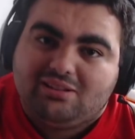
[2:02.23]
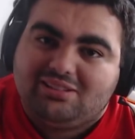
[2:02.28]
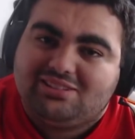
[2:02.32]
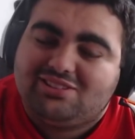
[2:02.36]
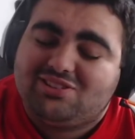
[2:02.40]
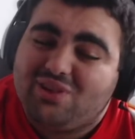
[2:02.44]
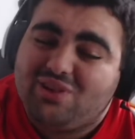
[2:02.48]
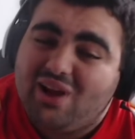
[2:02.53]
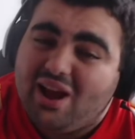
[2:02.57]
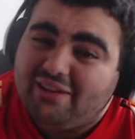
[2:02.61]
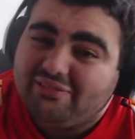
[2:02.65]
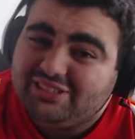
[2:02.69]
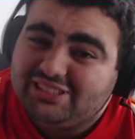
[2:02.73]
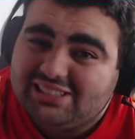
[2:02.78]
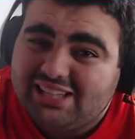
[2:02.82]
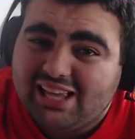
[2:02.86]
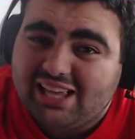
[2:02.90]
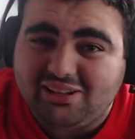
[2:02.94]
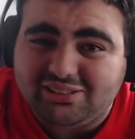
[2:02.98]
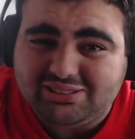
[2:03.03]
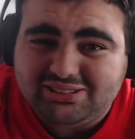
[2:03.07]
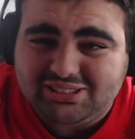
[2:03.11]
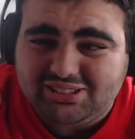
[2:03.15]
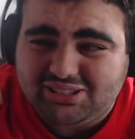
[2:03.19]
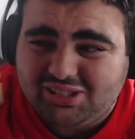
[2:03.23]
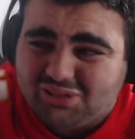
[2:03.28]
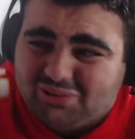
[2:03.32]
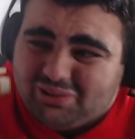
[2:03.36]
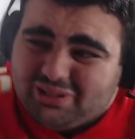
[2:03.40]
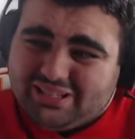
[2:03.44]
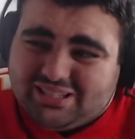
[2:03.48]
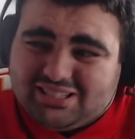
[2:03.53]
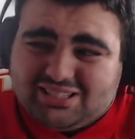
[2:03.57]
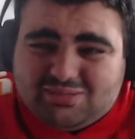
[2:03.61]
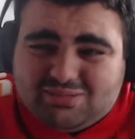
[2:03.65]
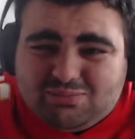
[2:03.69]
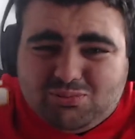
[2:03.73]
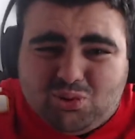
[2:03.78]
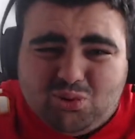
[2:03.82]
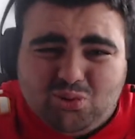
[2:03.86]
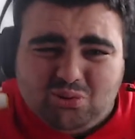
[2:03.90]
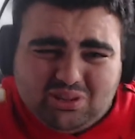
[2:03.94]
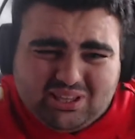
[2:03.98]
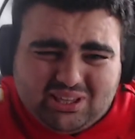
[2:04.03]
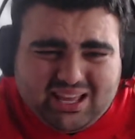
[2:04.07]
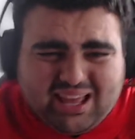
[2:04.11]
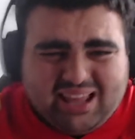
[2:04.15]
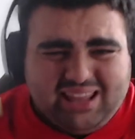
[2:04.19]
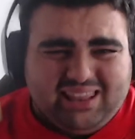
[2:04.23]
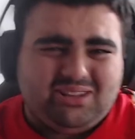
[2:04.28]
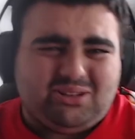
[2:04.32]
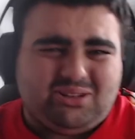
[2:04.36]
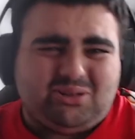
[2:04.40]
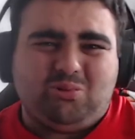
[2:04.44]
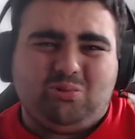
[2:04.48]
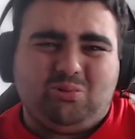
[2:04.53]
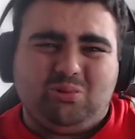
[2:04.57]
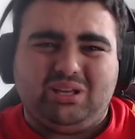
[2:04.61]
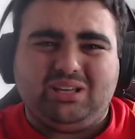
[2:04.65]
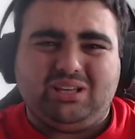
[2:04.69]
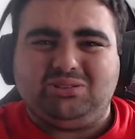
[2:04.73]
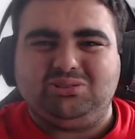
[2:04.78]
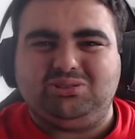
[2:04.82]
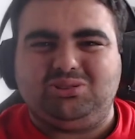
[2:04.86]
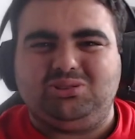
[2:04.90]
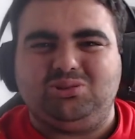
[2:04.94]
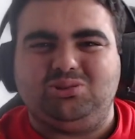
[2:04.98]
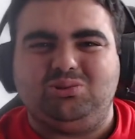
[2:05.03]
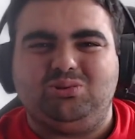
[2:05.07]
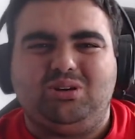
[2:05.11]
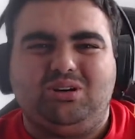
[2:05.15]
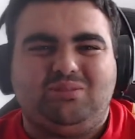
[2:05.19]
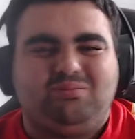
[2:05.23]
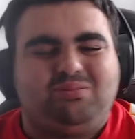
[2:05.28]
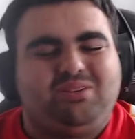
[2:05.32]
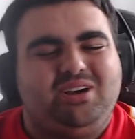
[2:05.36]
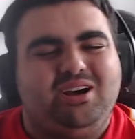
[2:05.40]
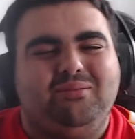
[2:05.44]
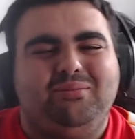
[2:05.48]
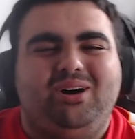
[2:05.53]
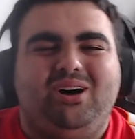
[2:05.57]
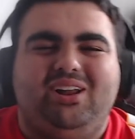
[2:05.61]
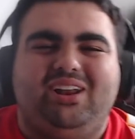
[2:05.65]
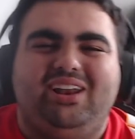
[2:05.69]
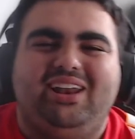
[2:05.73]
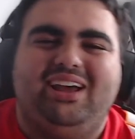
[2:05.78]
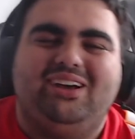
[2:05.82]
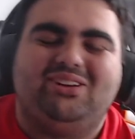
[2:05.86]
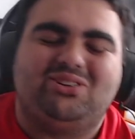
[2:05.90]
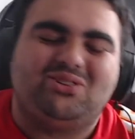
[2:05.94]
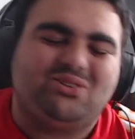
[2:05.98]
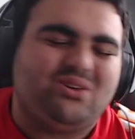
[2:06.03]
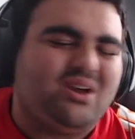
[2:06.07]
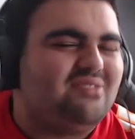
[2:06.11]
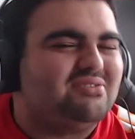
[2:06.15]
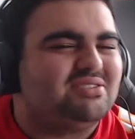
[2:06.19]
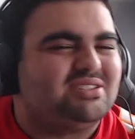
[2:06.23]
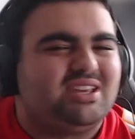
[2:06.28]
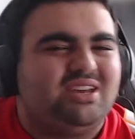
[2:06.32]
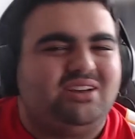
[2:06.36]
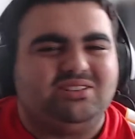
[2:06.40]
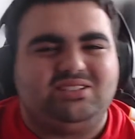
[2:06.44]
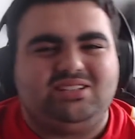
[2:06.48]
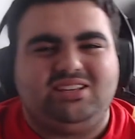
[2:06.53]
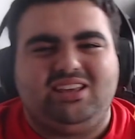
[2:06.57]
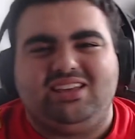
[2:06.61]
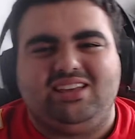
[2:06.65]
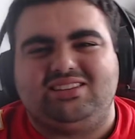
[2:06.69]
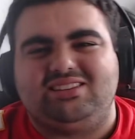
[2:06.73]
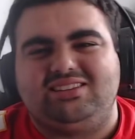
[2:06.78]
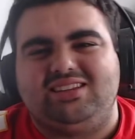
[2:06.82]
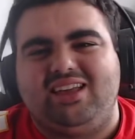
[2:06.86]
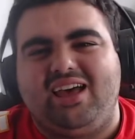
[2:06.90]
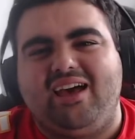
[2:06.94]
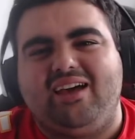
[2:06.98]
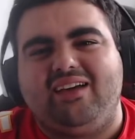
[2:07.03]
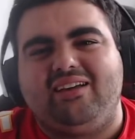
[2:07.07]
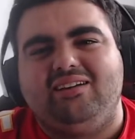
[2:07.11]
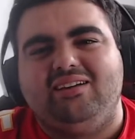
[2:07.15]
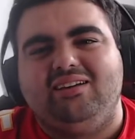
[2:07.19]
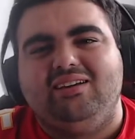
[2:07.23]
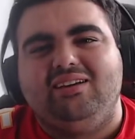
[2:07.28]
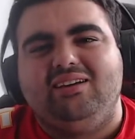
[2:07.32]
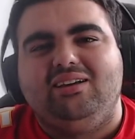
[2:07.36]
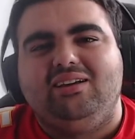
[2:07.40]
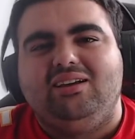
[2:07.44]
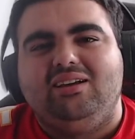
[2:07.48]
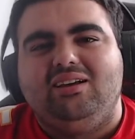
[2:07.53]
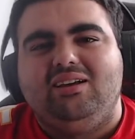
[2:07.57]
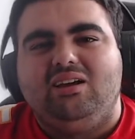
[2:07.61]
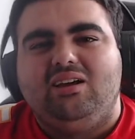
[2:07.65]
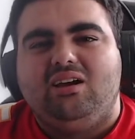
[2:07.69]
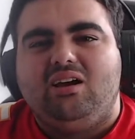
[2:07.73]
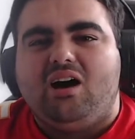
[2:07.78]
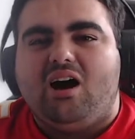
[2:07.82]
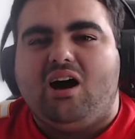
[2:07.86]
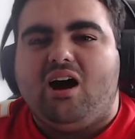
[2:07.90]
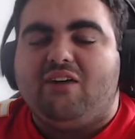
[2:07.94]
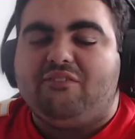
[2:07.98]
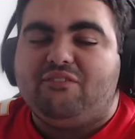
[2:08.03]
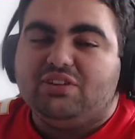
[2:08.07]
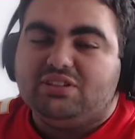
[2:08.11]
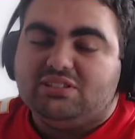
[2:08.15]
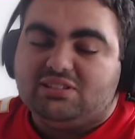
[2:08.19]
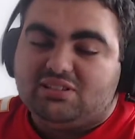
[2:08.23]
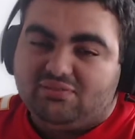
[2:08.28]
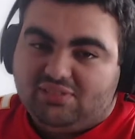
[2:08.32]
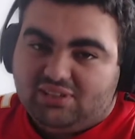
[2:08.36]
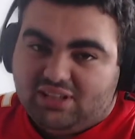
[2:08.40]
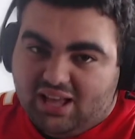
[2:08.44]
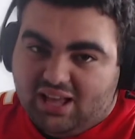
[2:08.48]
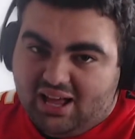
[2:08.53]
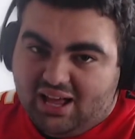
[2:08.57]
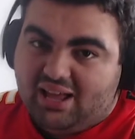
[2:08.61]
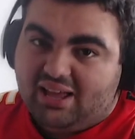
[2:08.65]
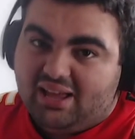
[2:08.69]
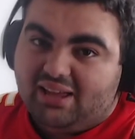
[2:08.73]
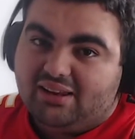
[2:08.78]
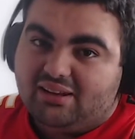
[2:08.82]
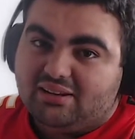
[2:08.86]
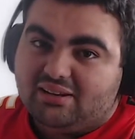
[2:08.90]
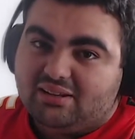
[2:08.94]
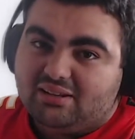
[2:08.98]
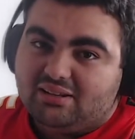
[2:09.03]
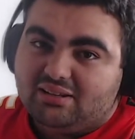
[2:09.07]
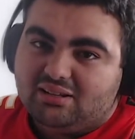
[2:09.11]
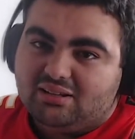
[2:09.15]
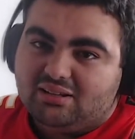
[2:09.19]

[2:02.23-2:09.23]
Travis Kelce though, he's smooth. He got a little wiggle to him. Come on now, Travis Kelce gets that. Offensive line.